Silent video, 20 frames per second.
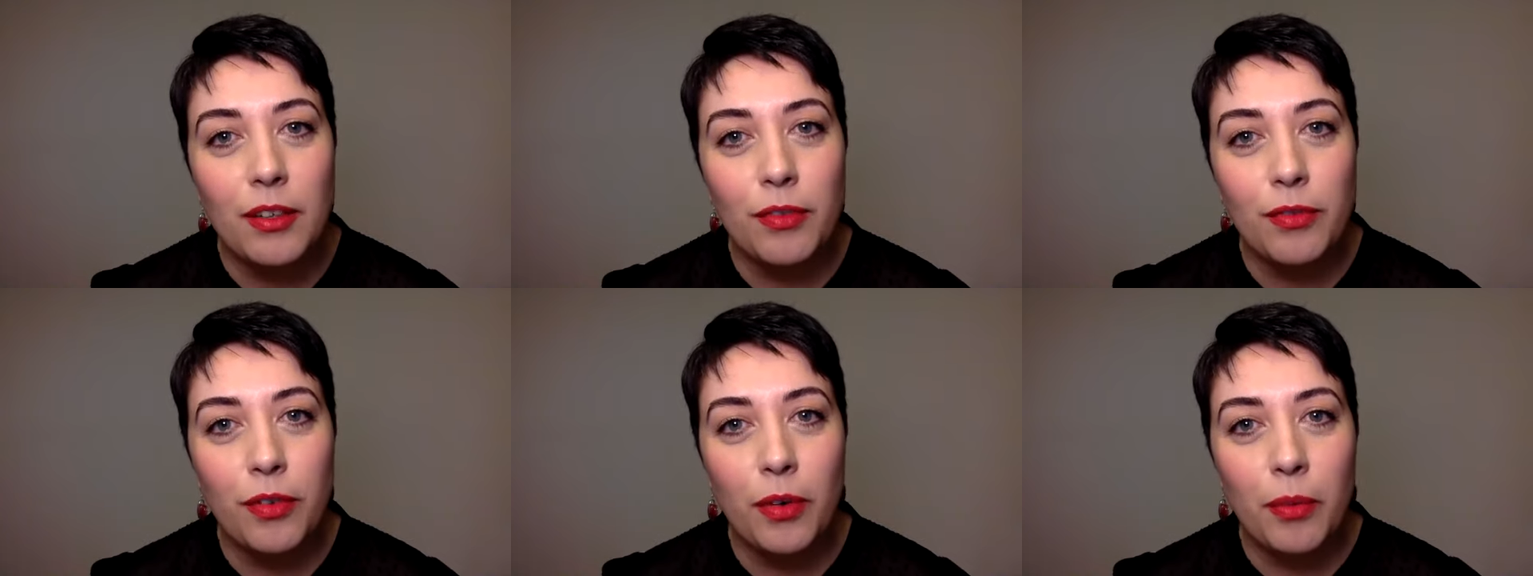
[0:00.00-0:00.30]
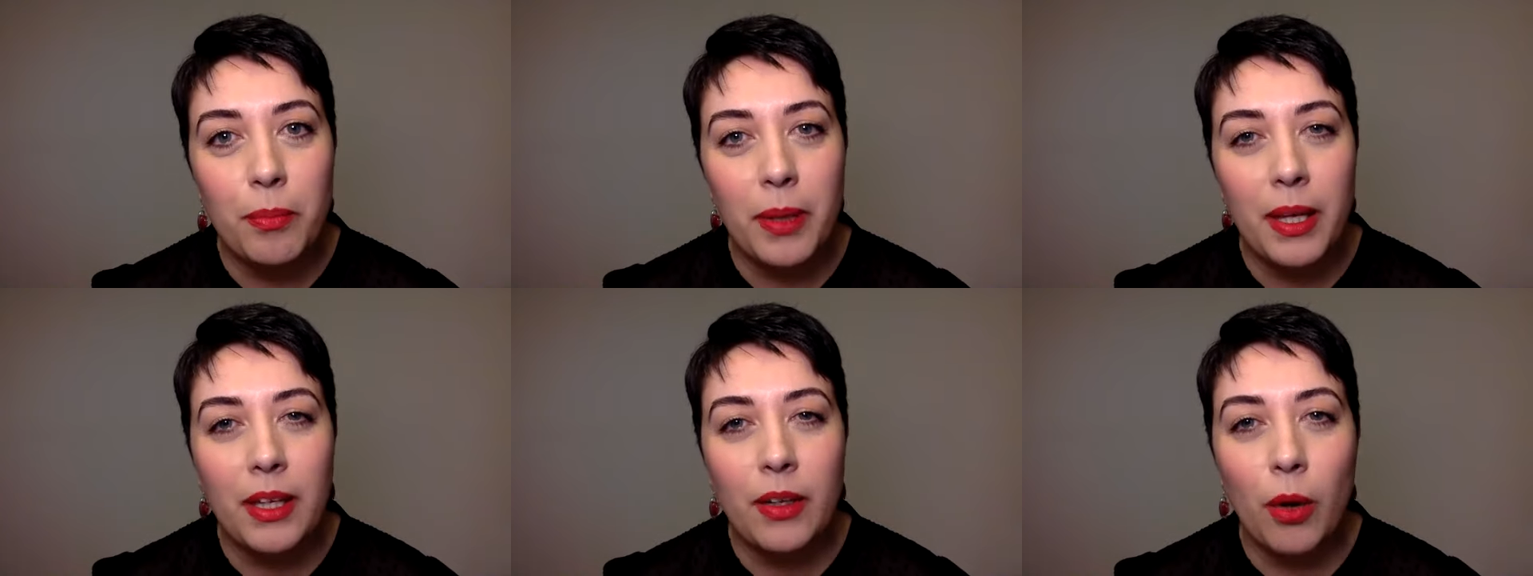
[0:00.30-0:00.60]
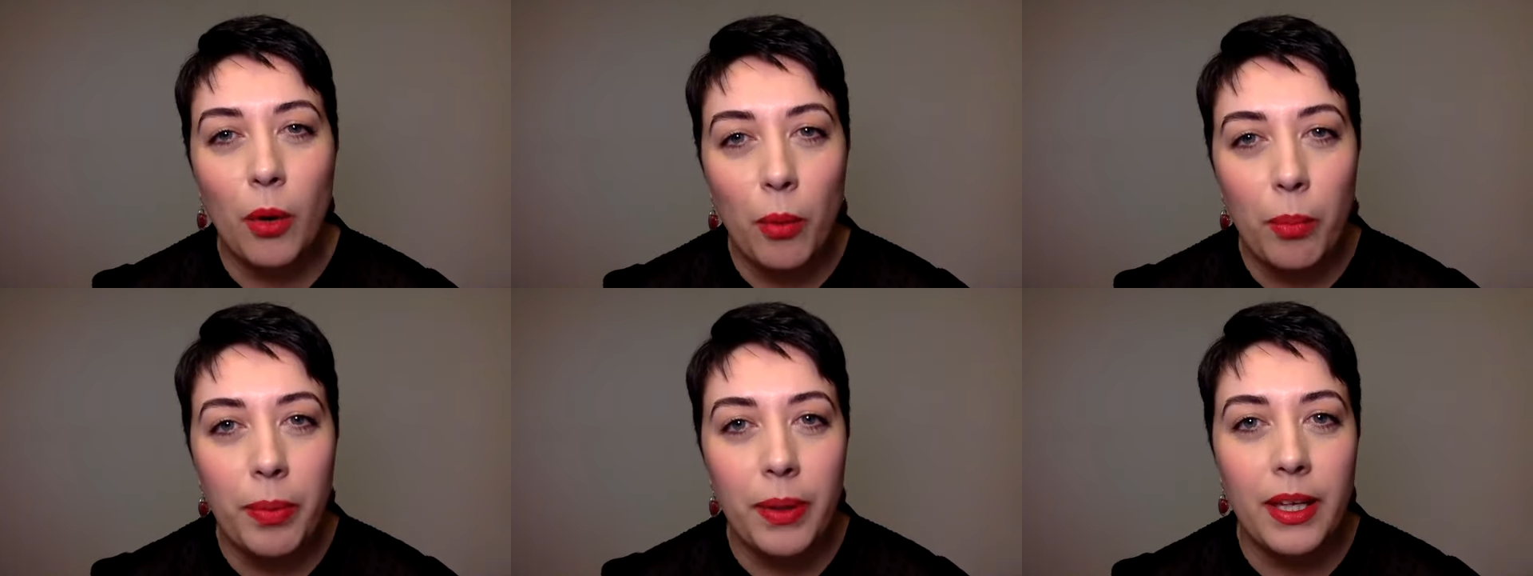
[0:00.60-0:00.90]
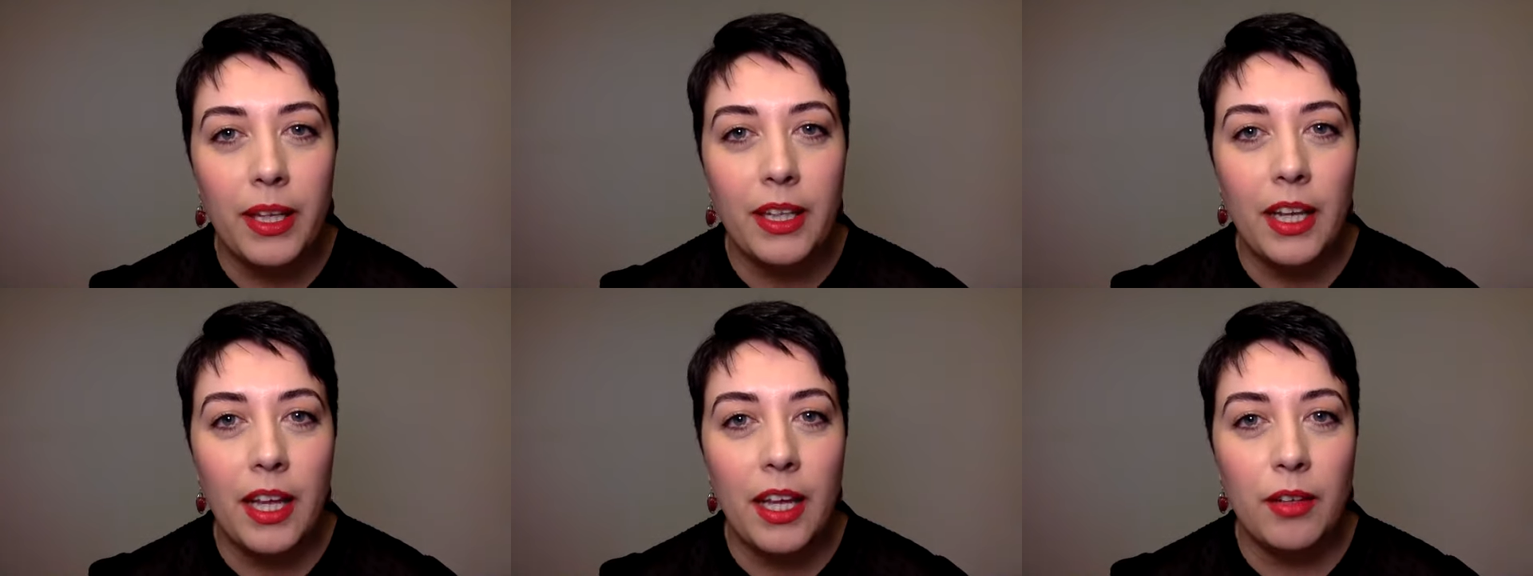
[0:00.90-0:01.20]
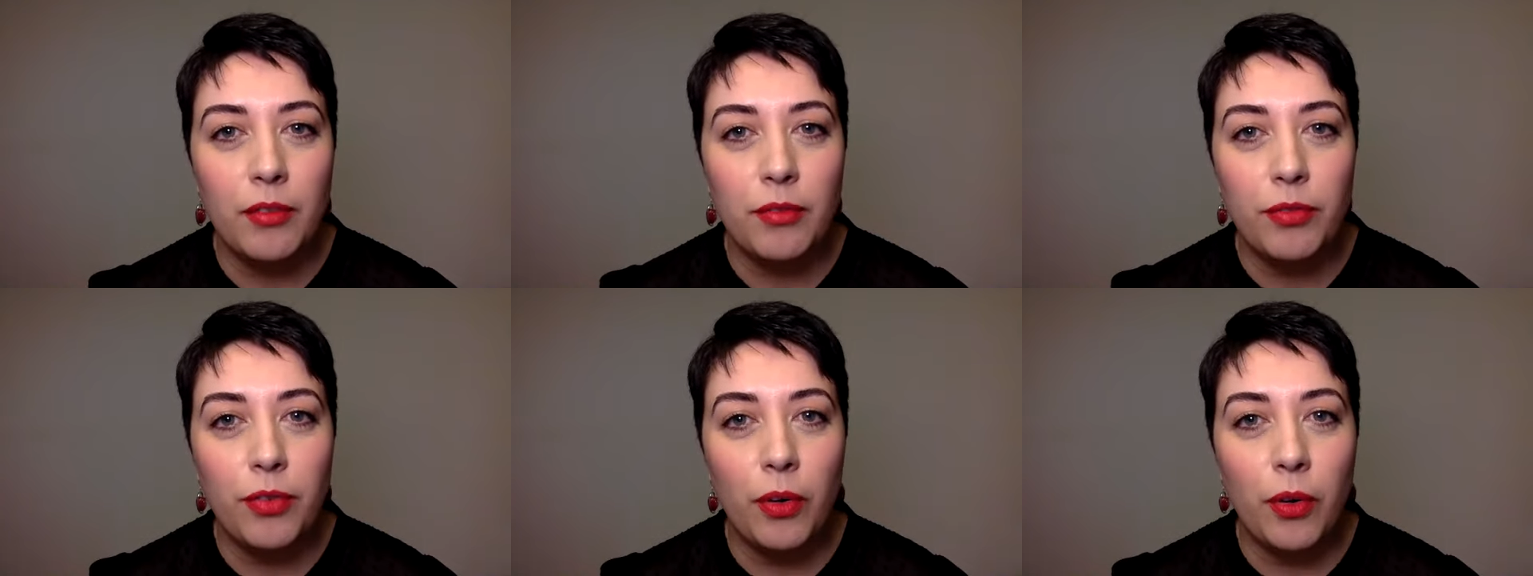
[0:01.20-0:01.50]
for being open
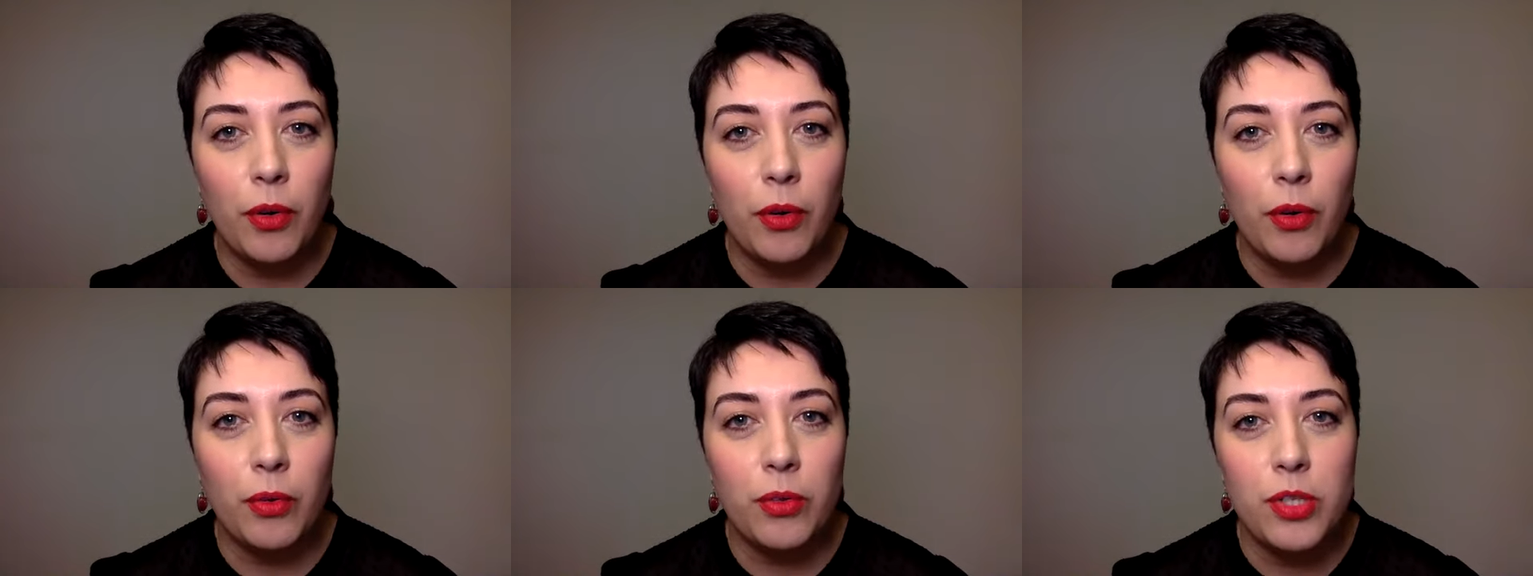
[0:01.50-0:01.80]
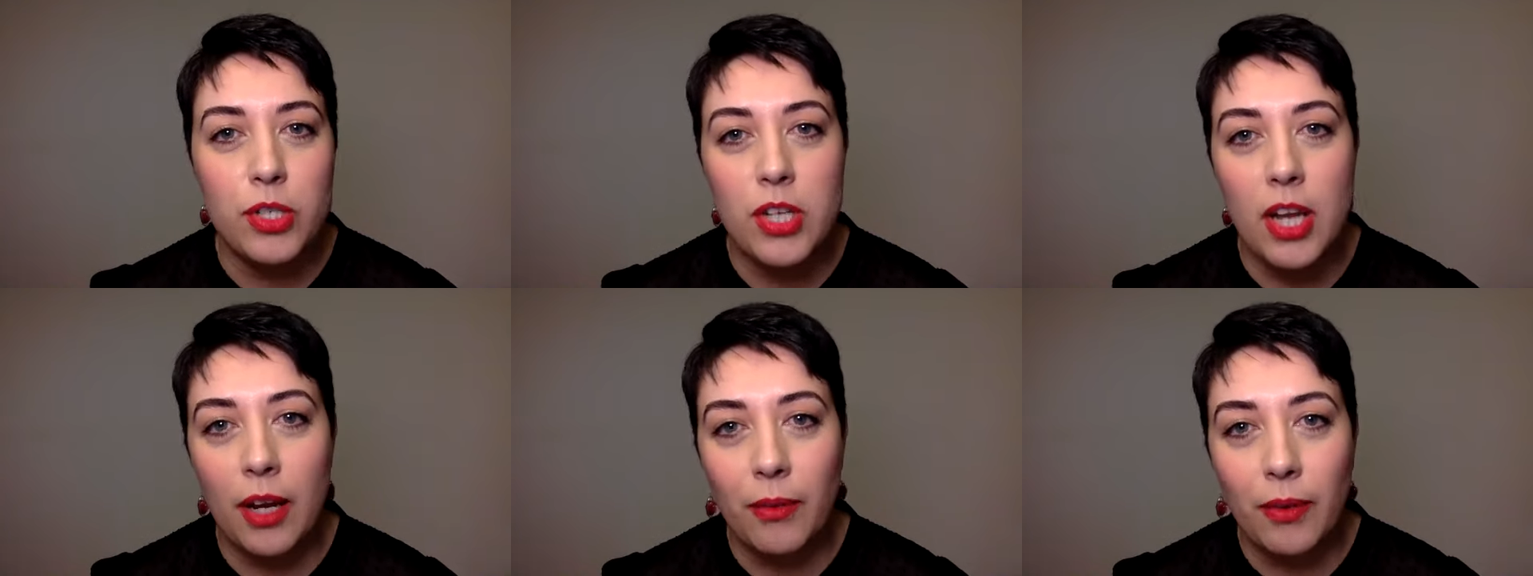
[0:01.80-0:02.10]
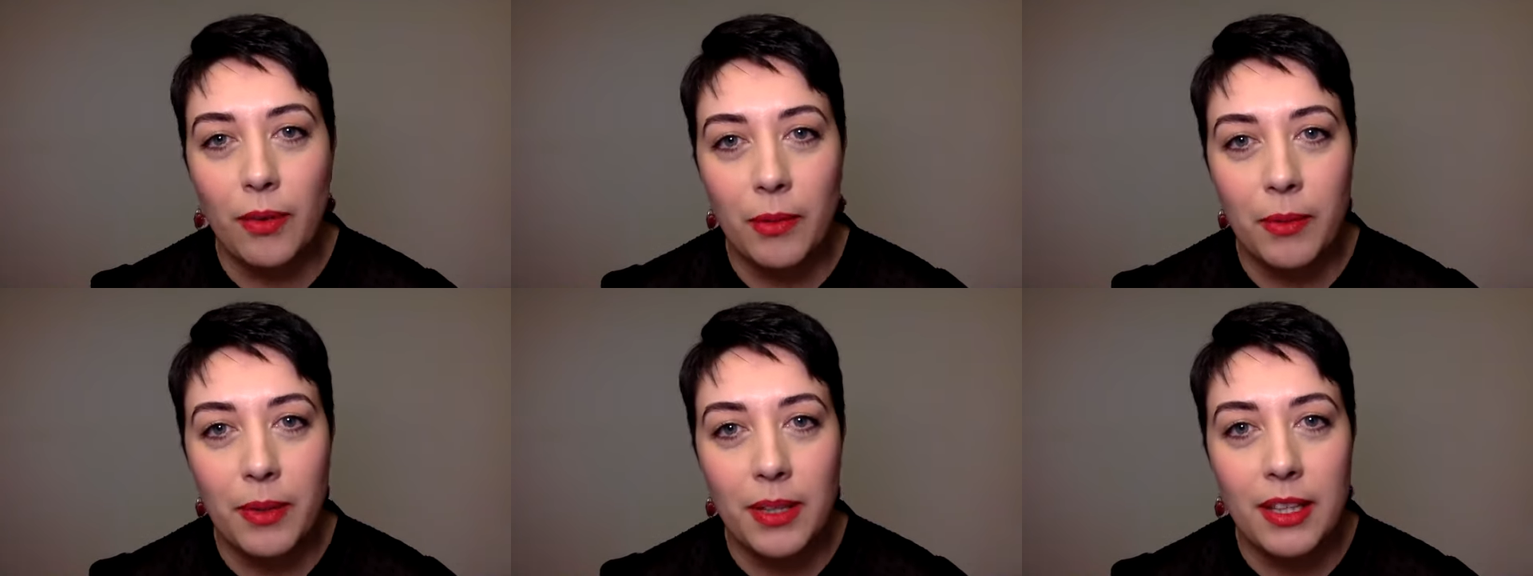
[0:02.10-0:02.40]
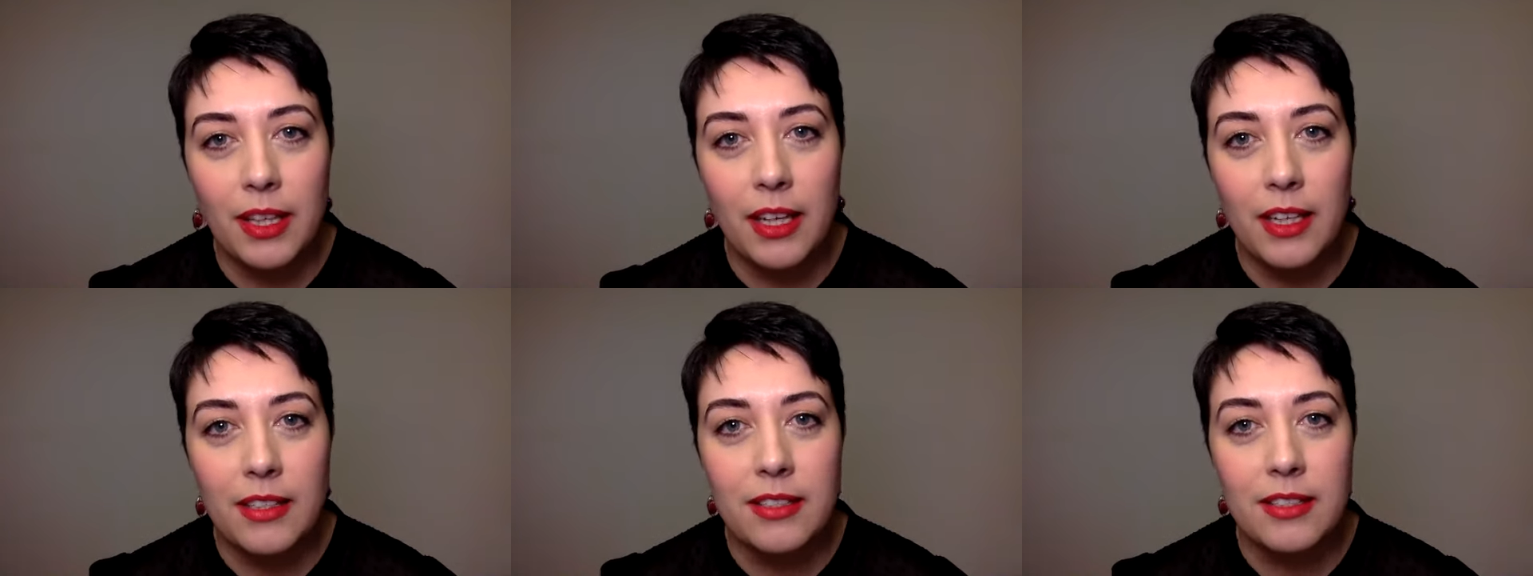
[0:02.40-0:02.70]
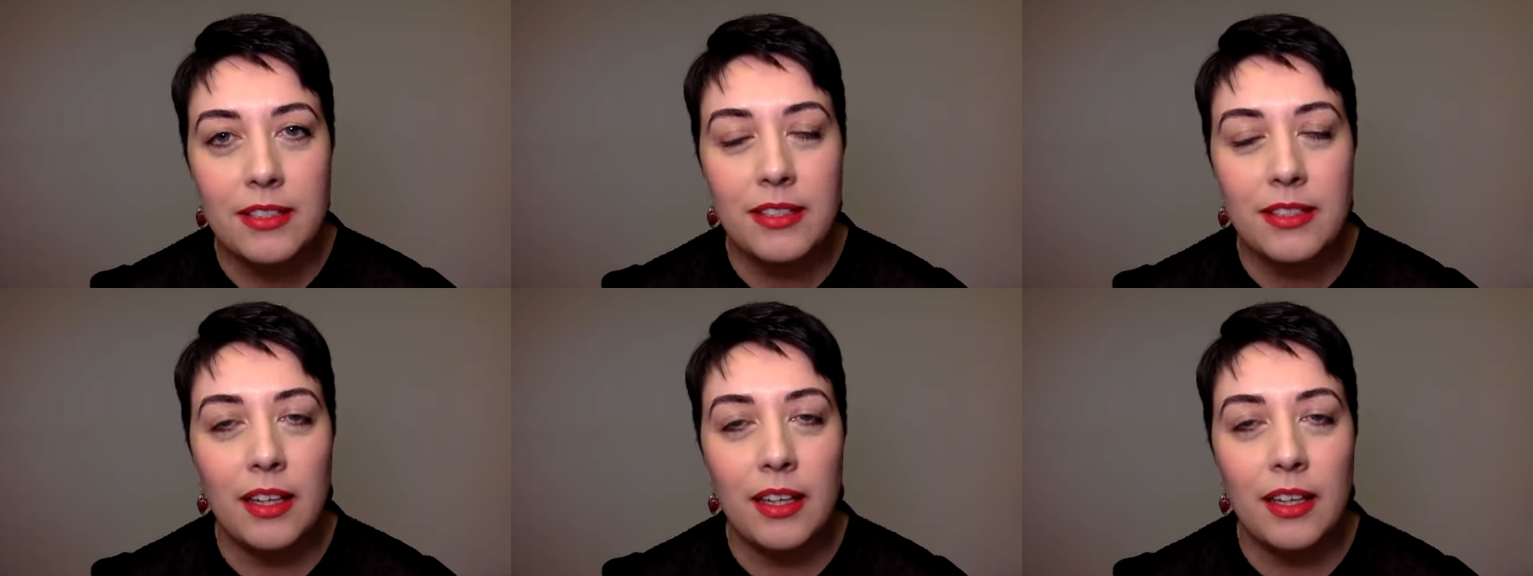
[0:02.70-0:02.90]
and for sharing with us